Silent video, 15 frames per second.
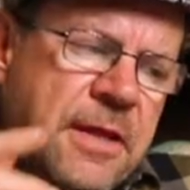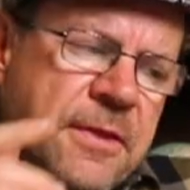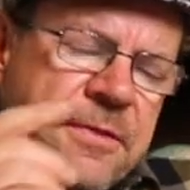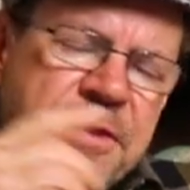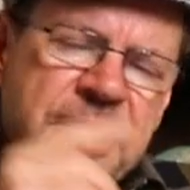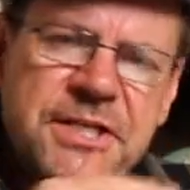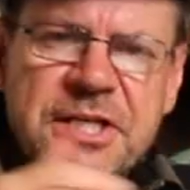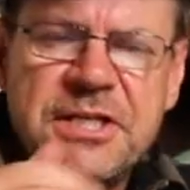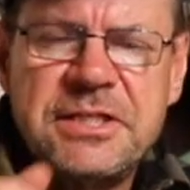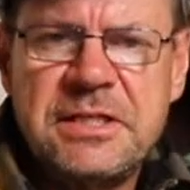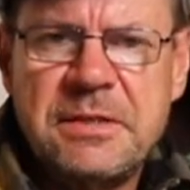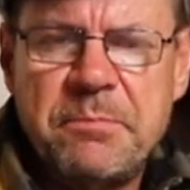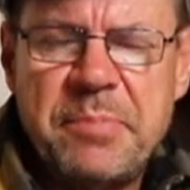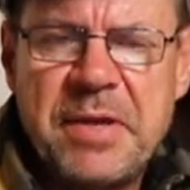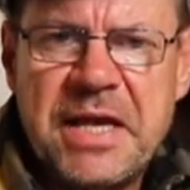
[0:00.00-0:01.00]
This
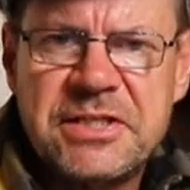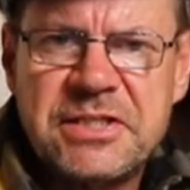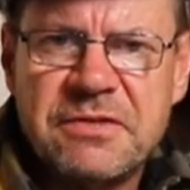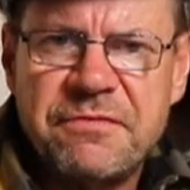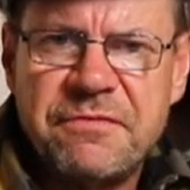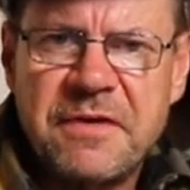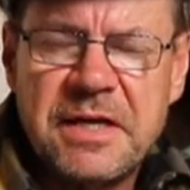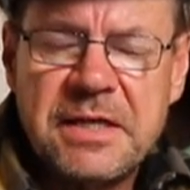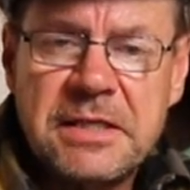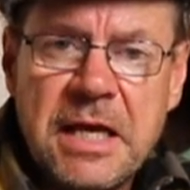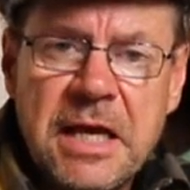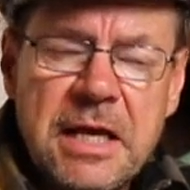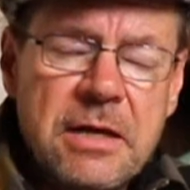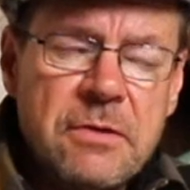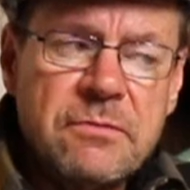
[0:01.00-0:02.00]
isn't pacified.
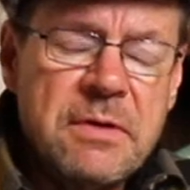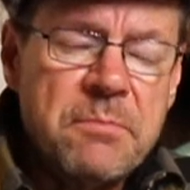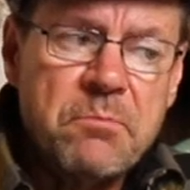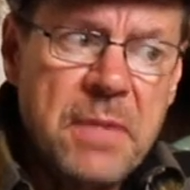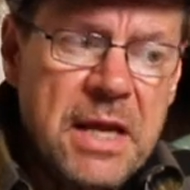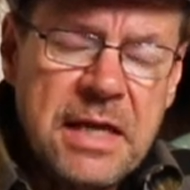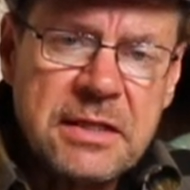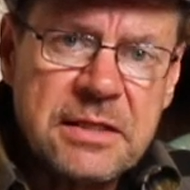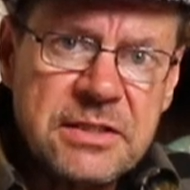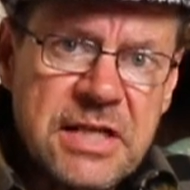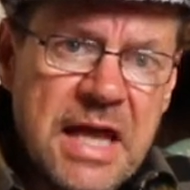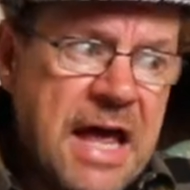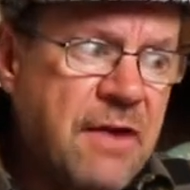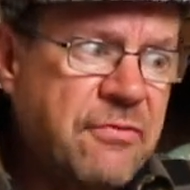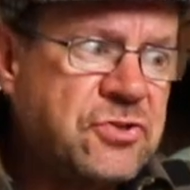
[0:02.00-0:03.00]
It
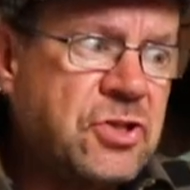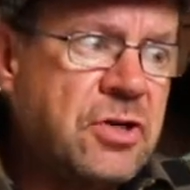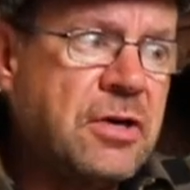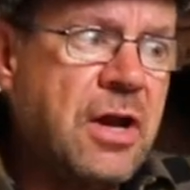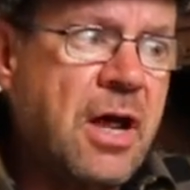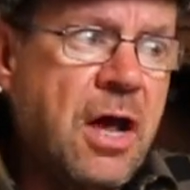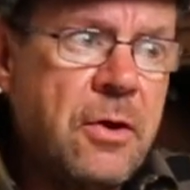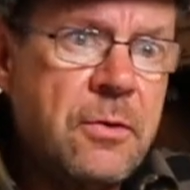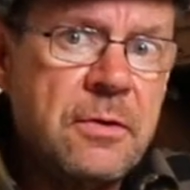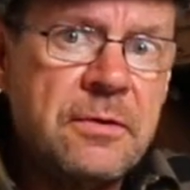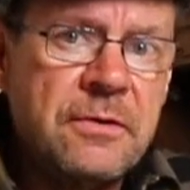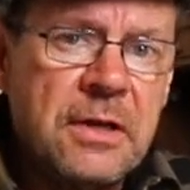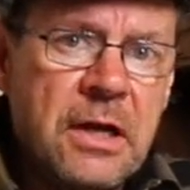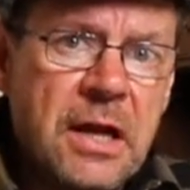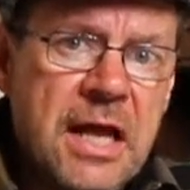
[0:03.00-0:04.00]
remains, after an hour
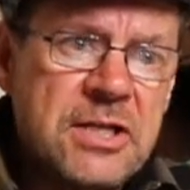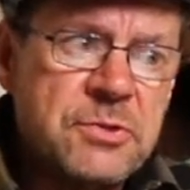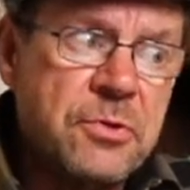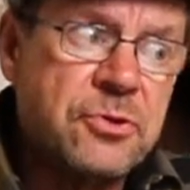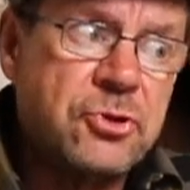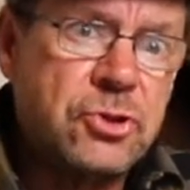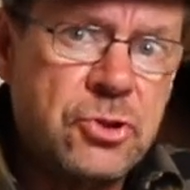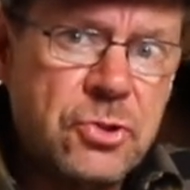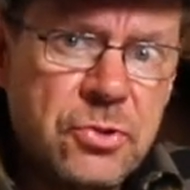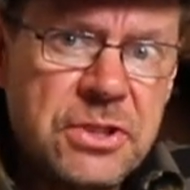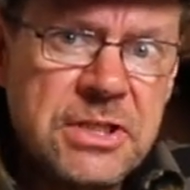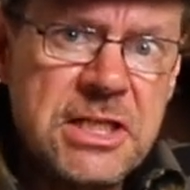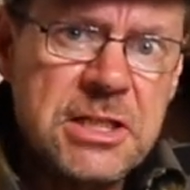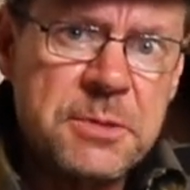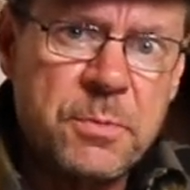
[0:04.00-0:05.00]
in the glass with 2
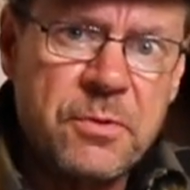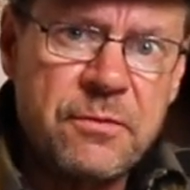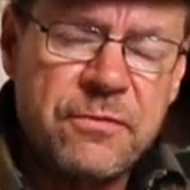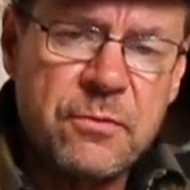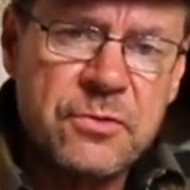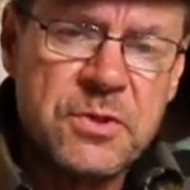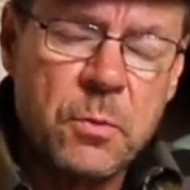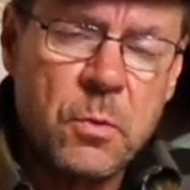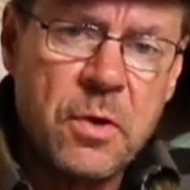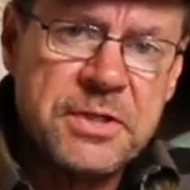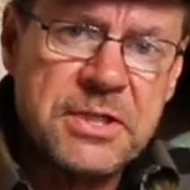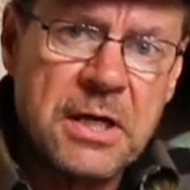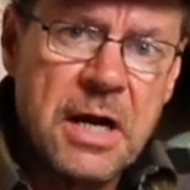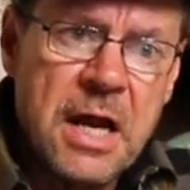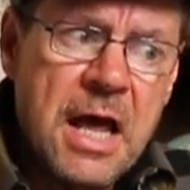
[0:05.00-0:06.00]
teaspoonfuls of
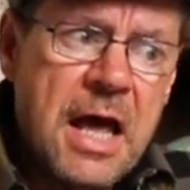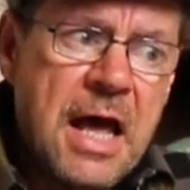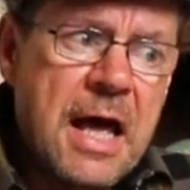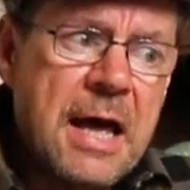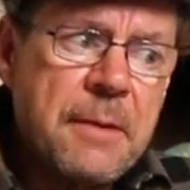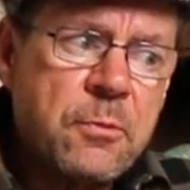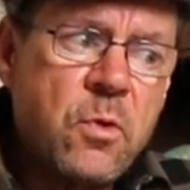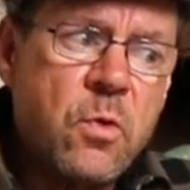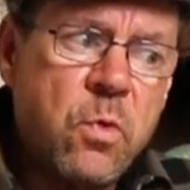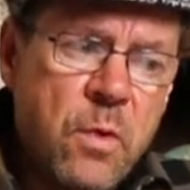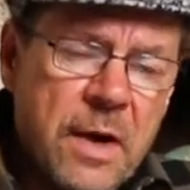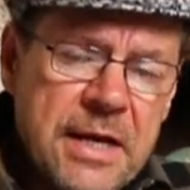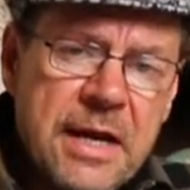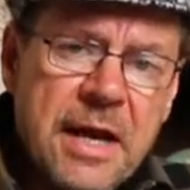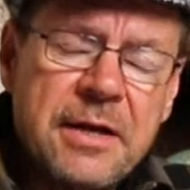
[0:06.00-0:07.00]
water,
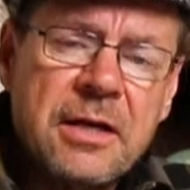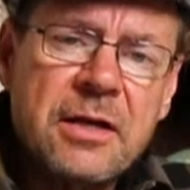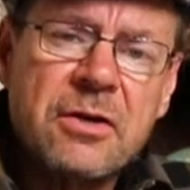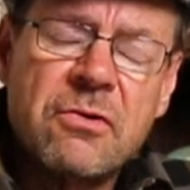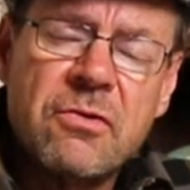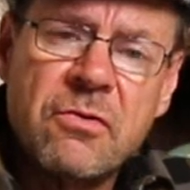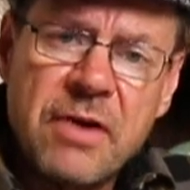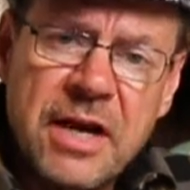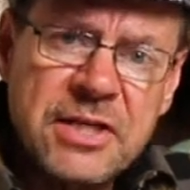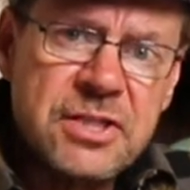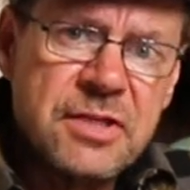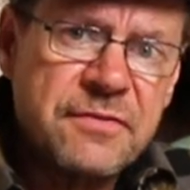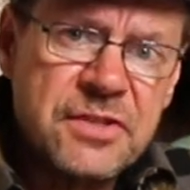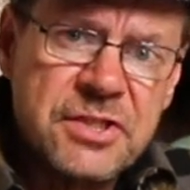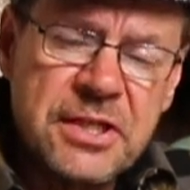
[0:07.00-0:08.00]
quite an
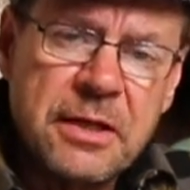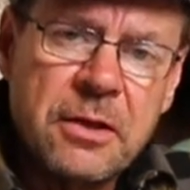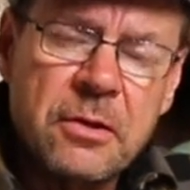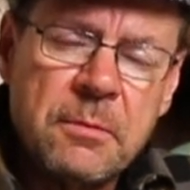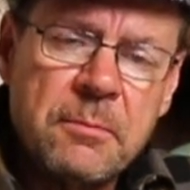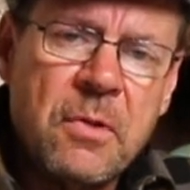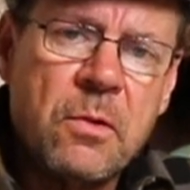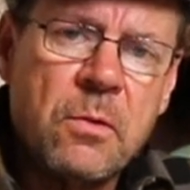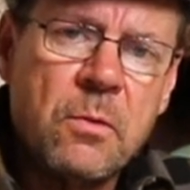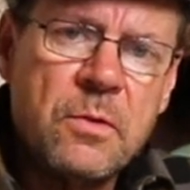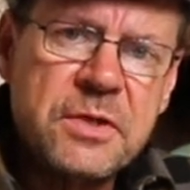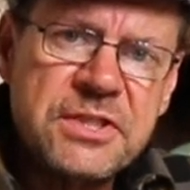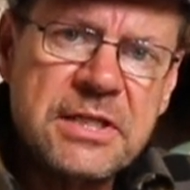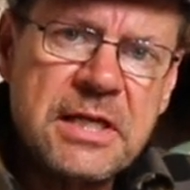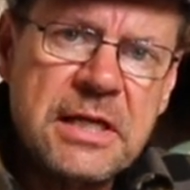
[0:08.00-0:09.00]
aggressive single malt
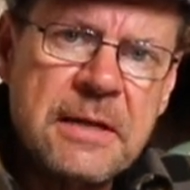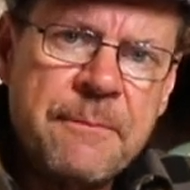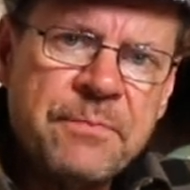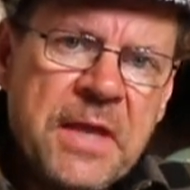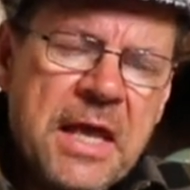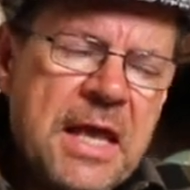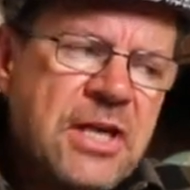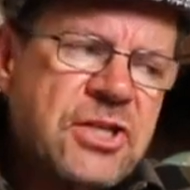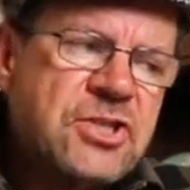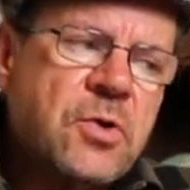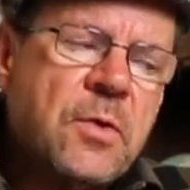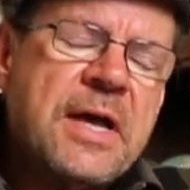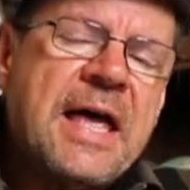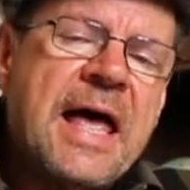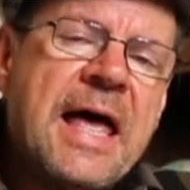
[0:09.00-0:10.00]
whisky.
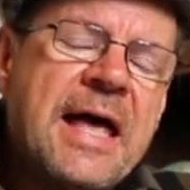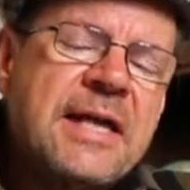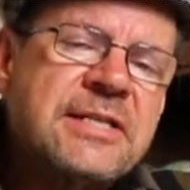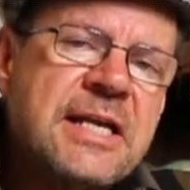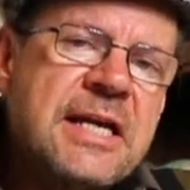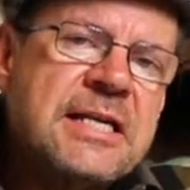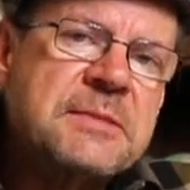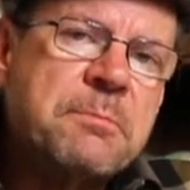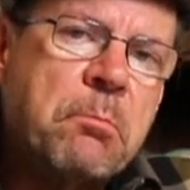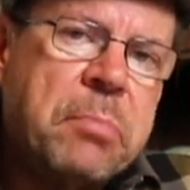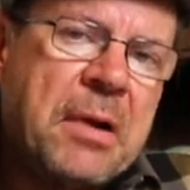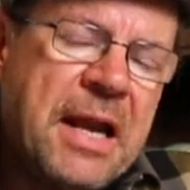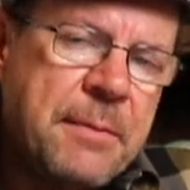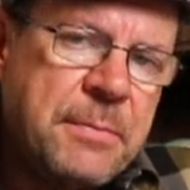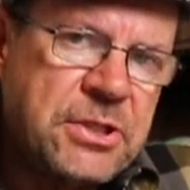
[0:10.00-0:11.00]
So it has its
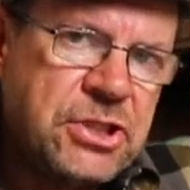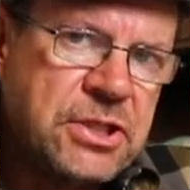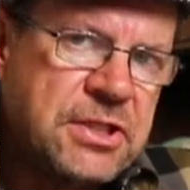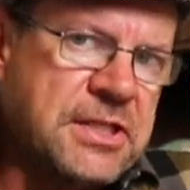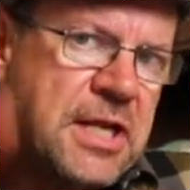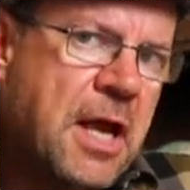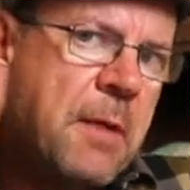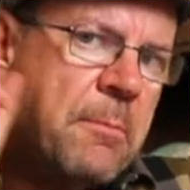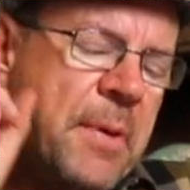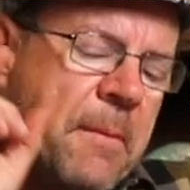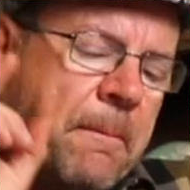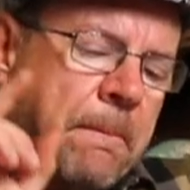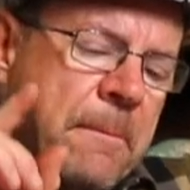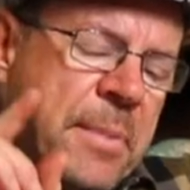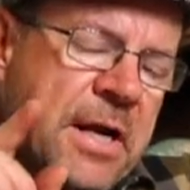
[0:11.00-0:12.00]
blemishes,
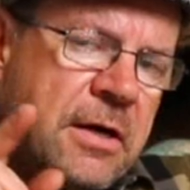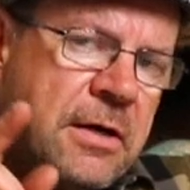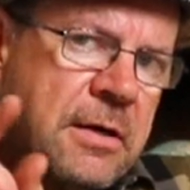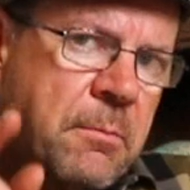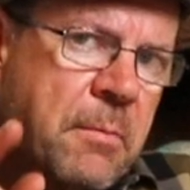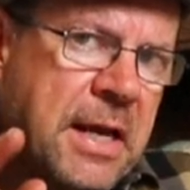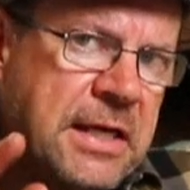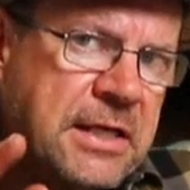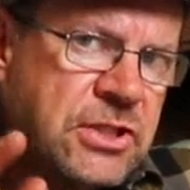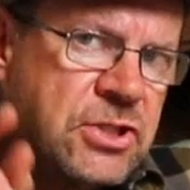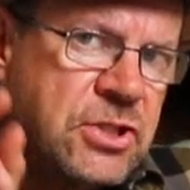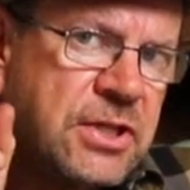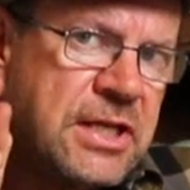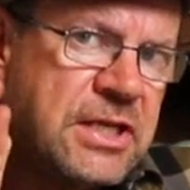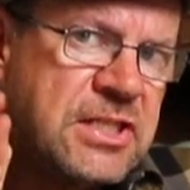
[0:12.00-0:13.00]
but bear in mind,
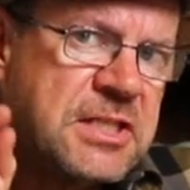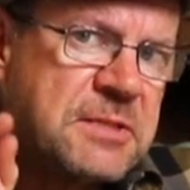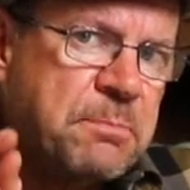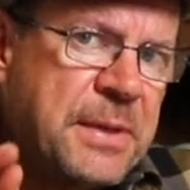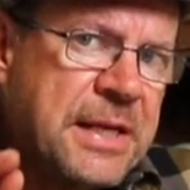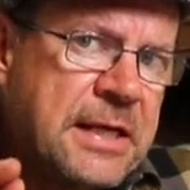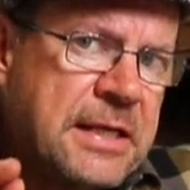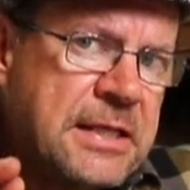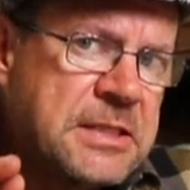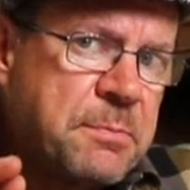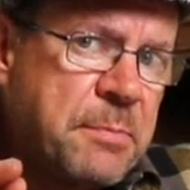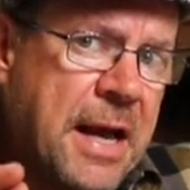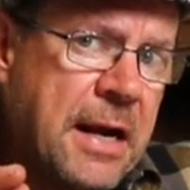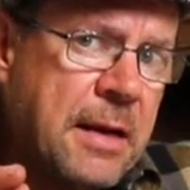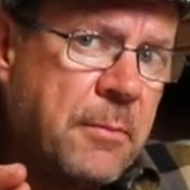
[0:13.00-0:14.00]
to the experienced
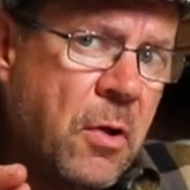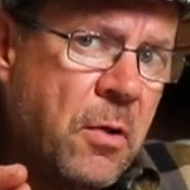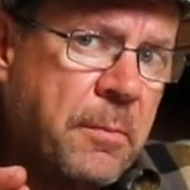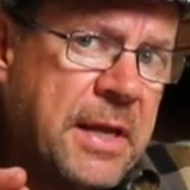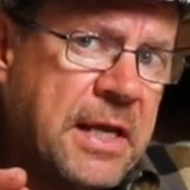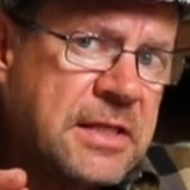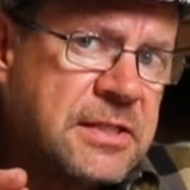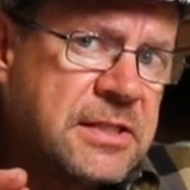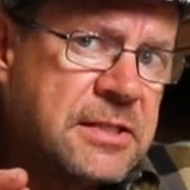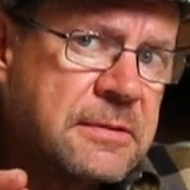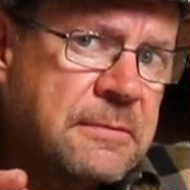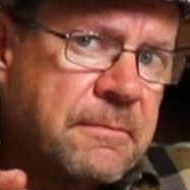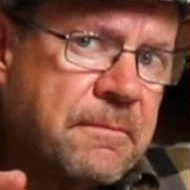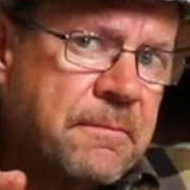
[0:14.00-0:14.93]
palate malt mates,